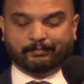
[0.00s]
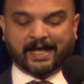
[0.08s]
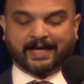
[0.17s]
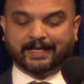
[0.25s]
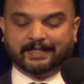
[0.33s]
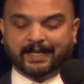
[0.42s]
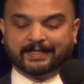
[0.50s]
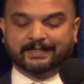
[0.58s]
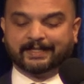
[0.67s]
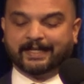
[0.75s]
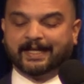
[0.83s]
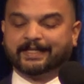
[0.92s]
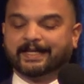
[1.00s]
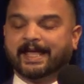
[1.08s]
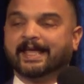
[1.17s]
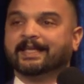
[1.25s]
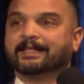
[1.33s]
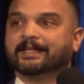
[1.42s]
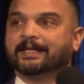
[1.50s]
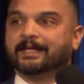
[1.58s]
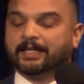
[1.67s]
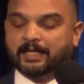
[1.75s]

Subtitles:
Back in 1988,